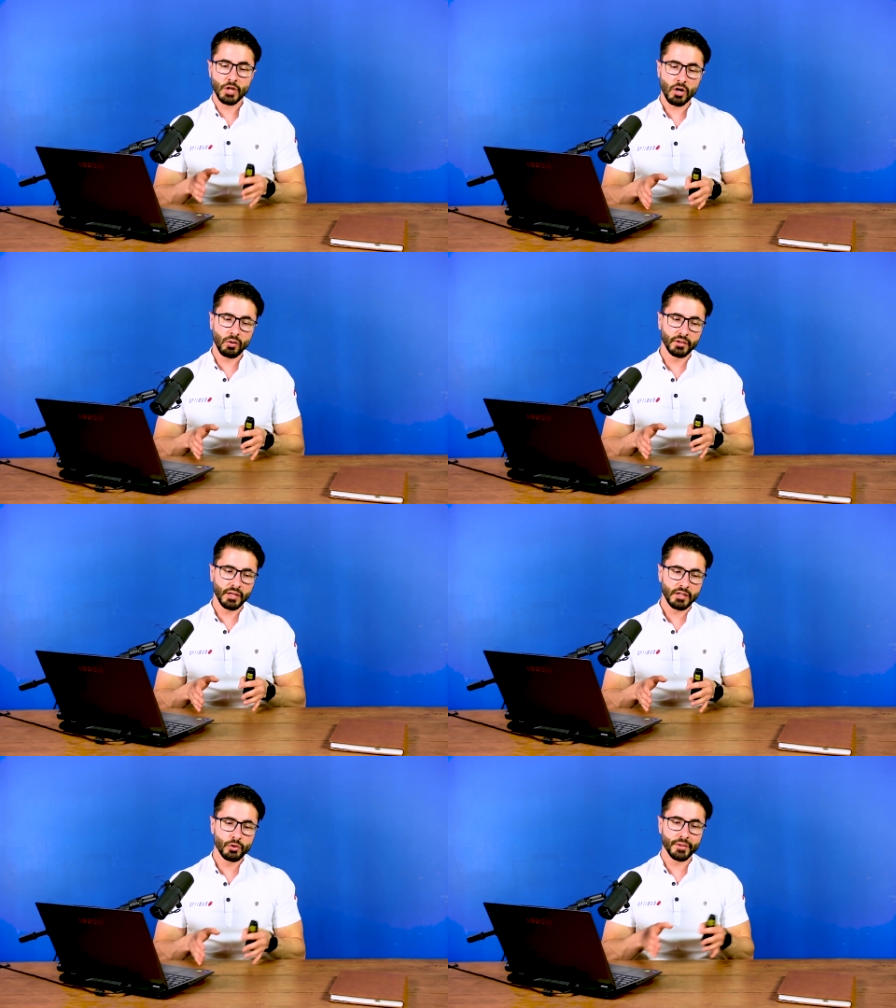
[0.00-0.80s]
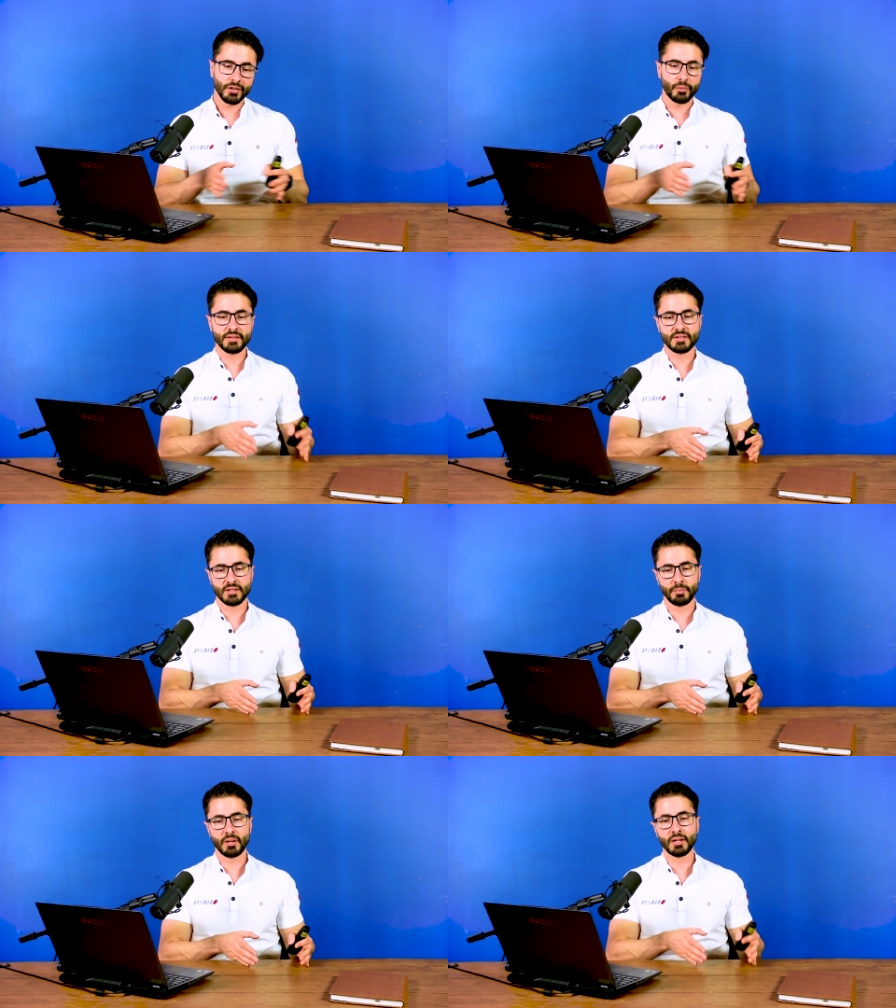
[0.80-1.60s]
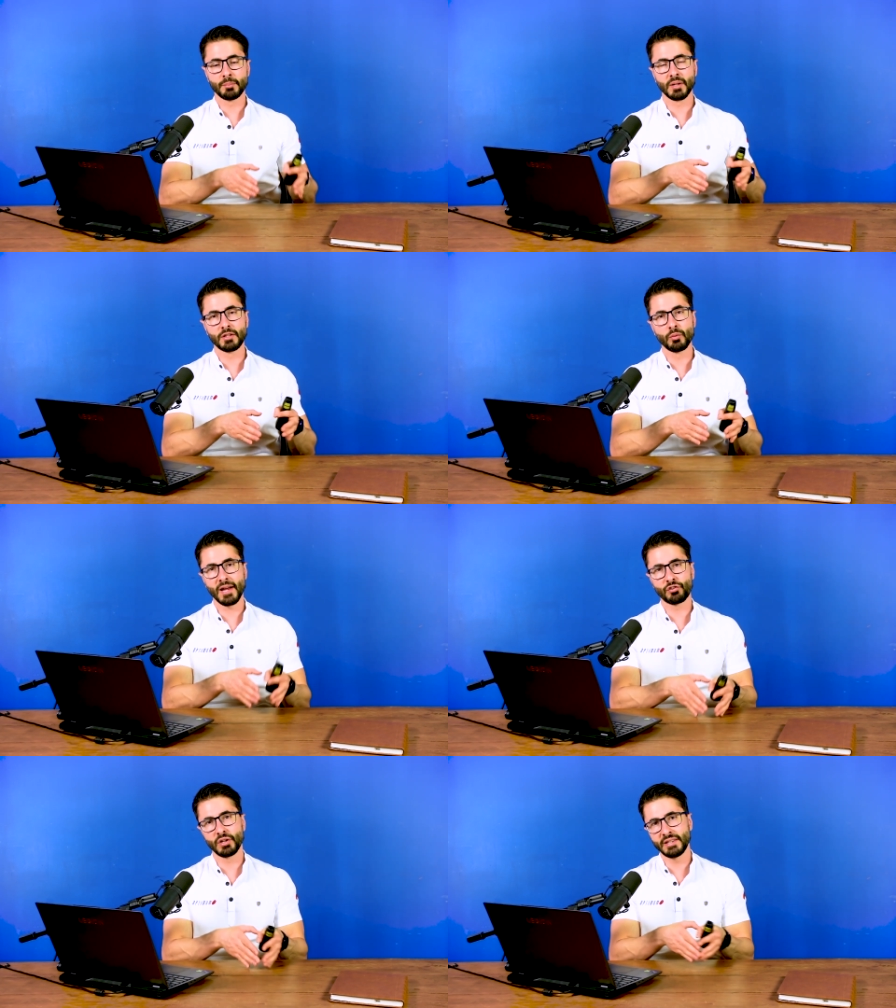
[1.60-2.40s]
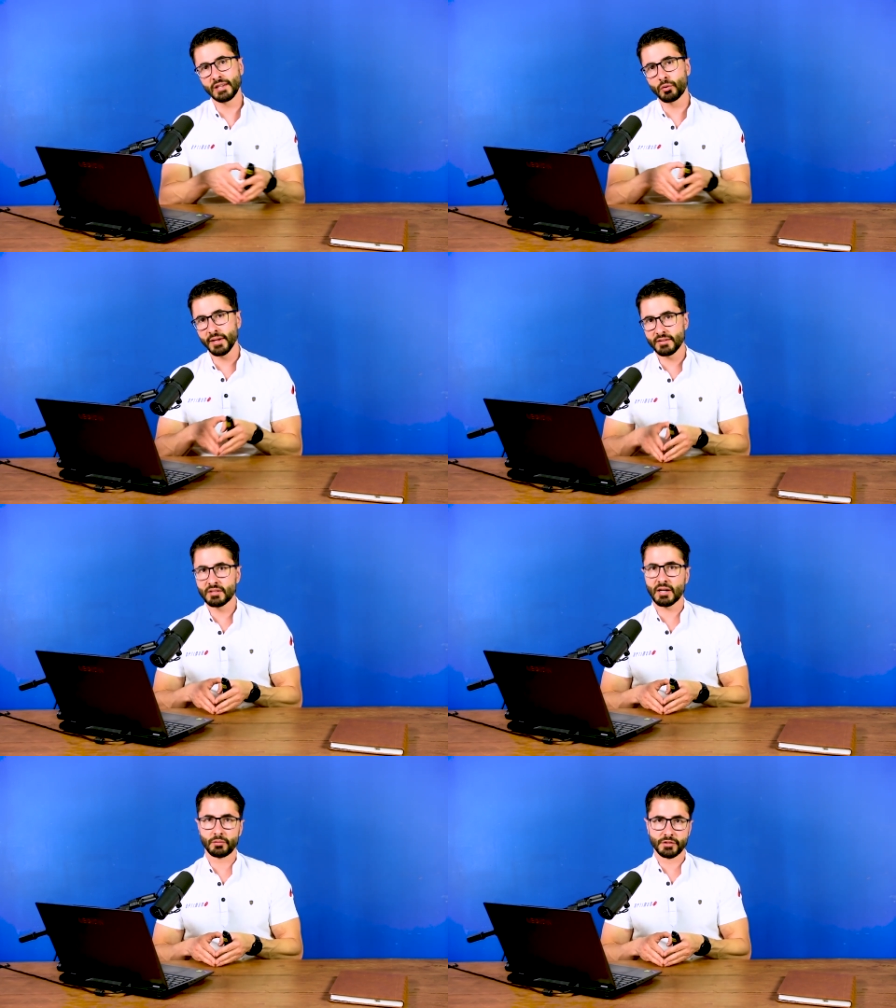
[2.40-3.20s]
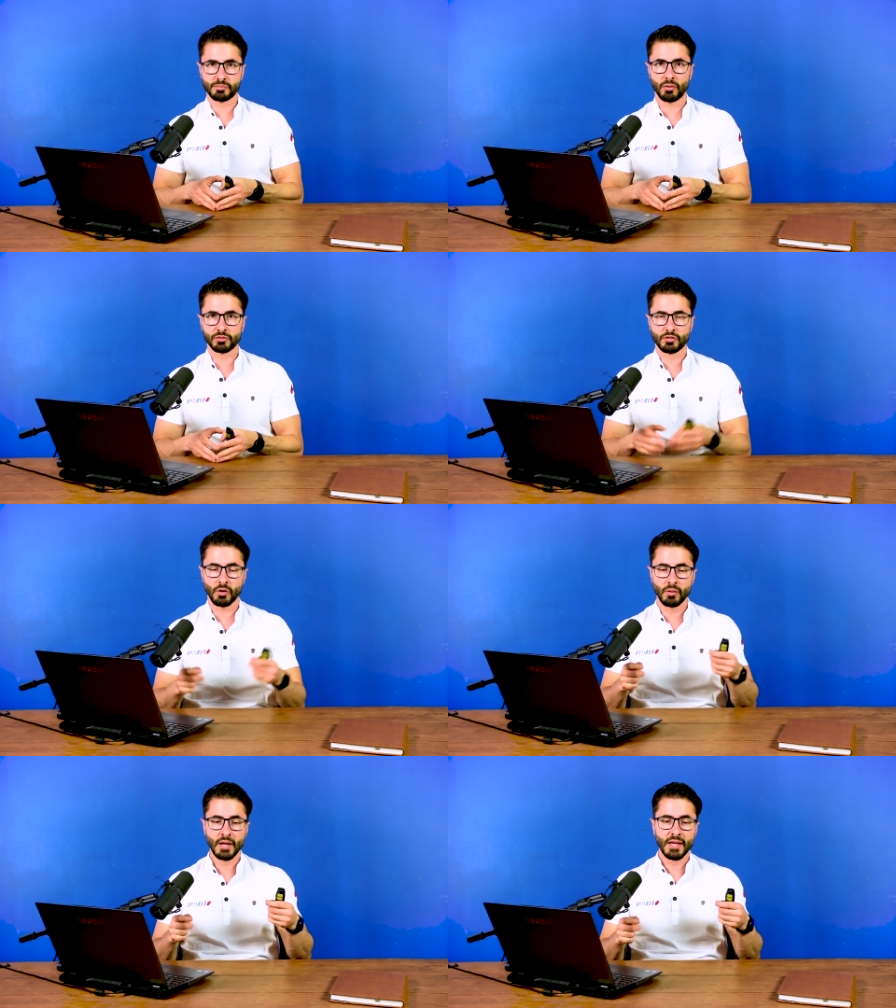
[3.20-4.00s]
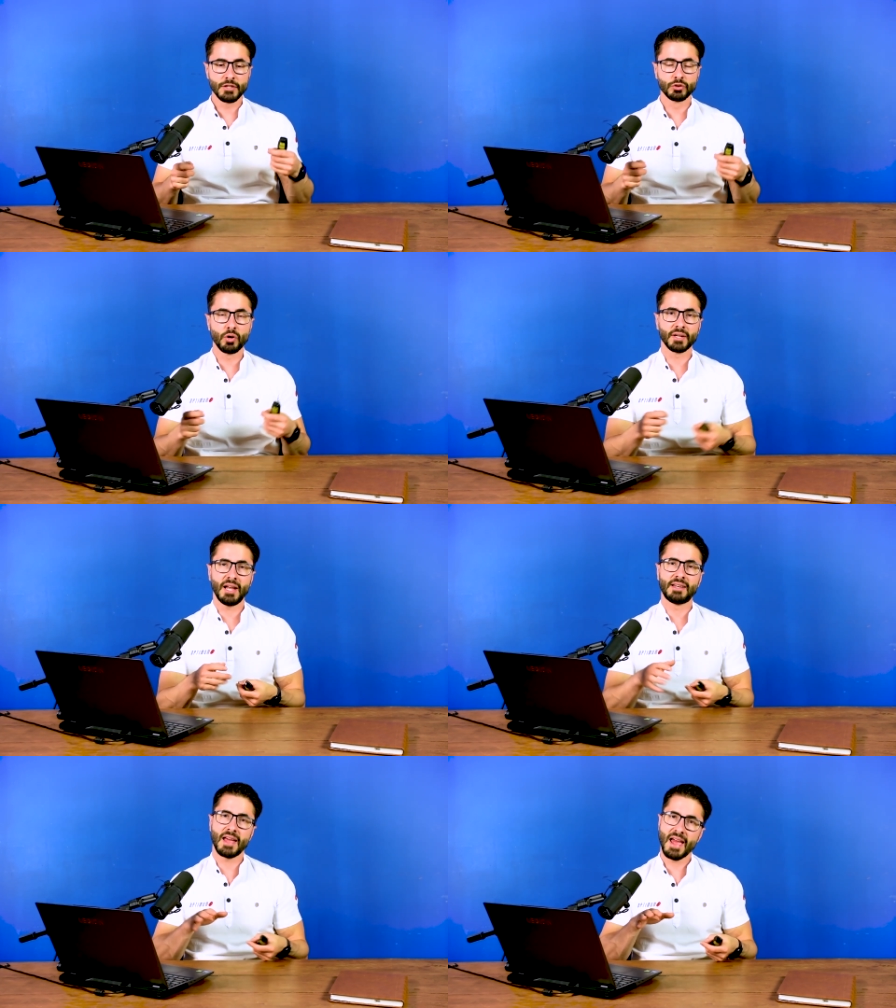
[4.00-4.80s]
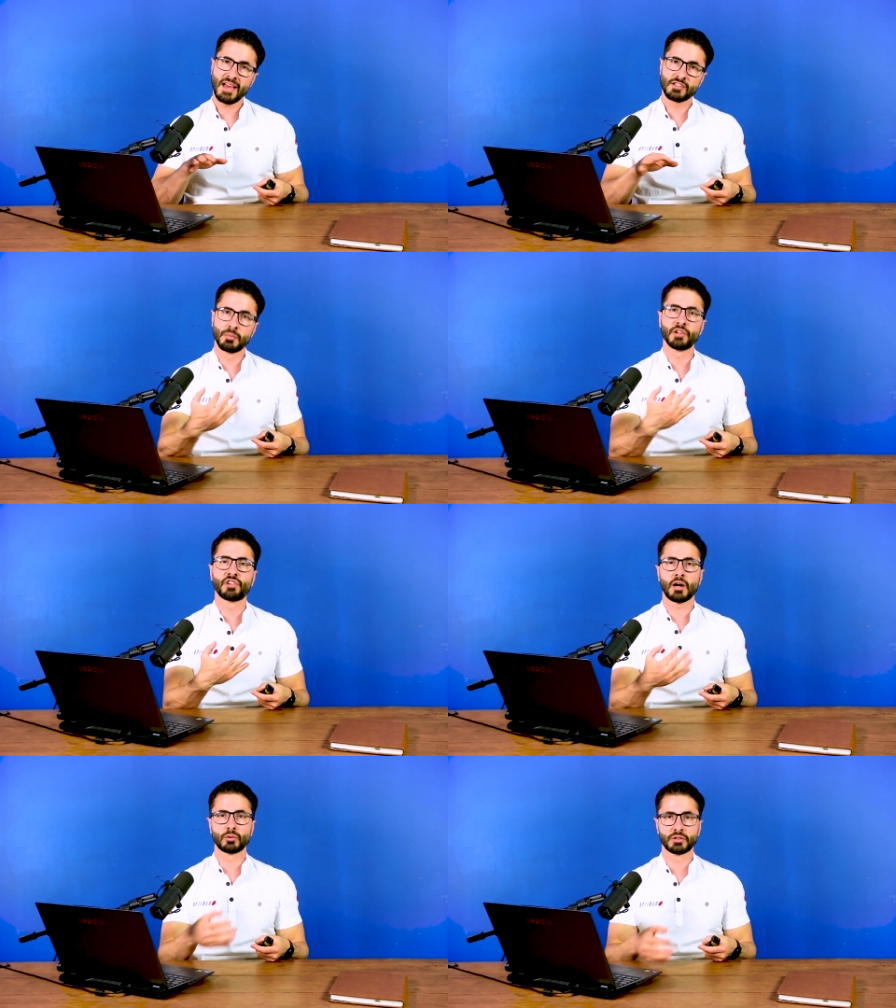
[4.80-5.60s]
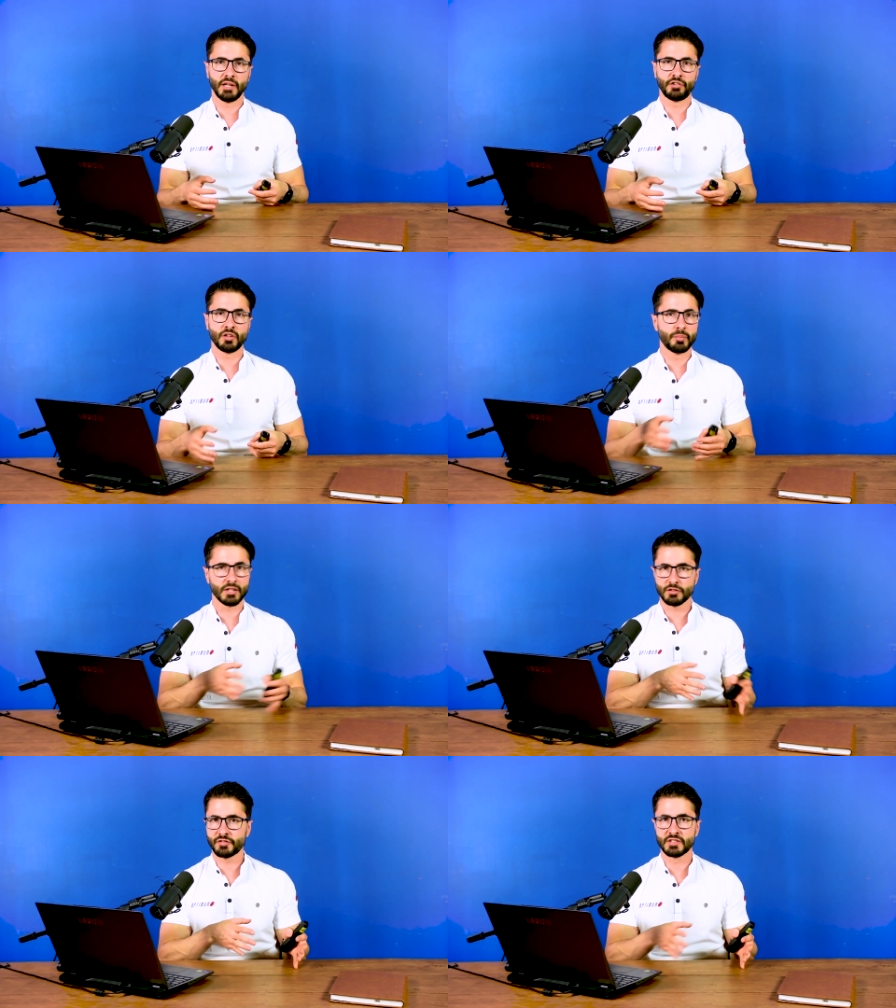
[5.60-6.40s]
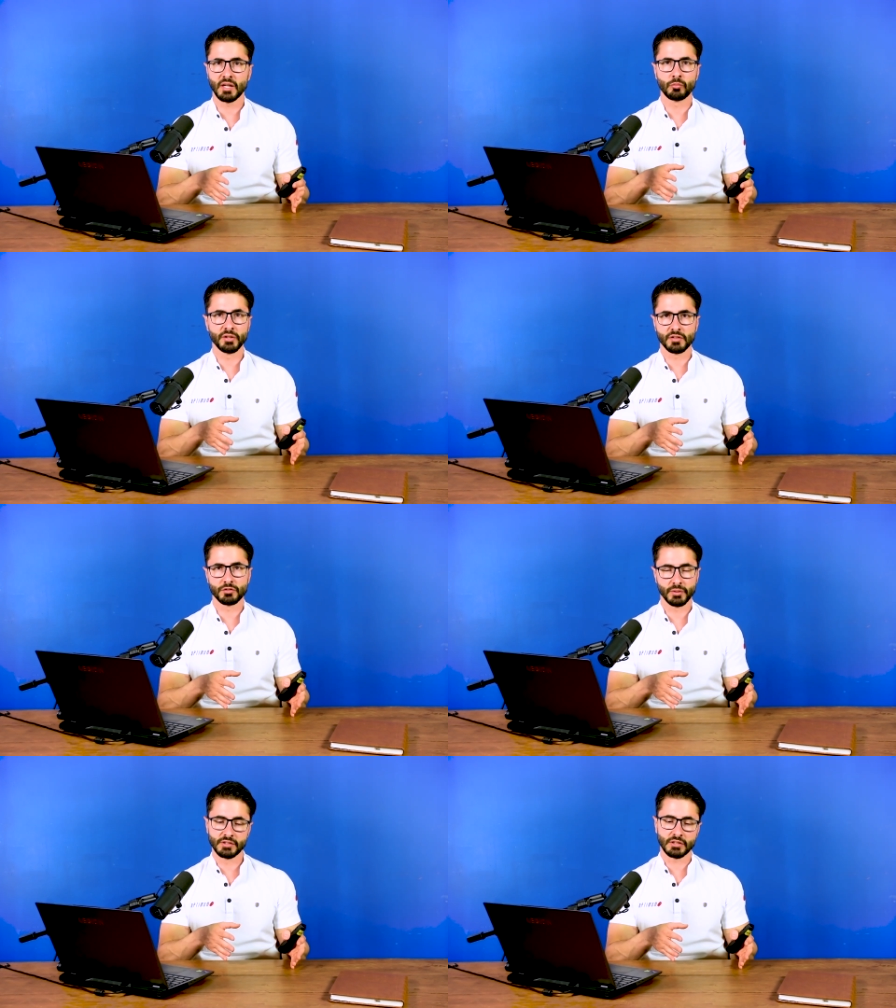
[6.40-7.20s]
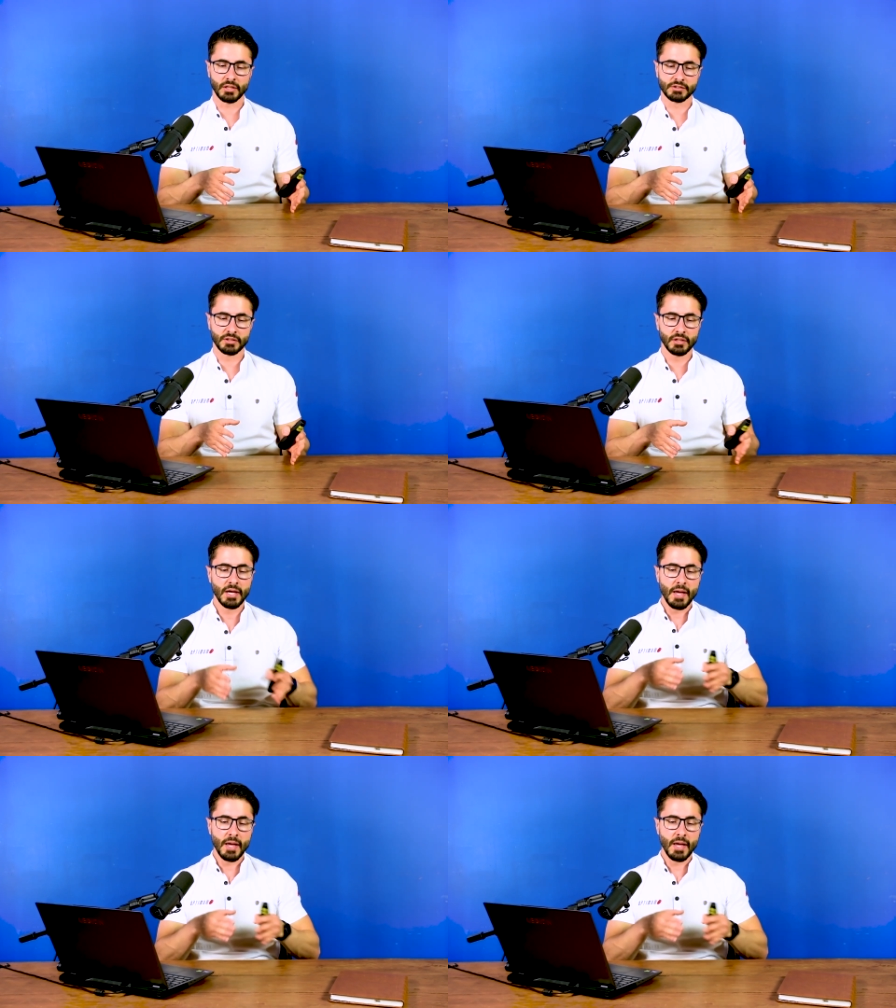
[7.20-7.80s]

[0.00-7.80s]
not only you increase stability, but you actually decrease car response. So you don't get as much car rotation because of the same reasons we discussed.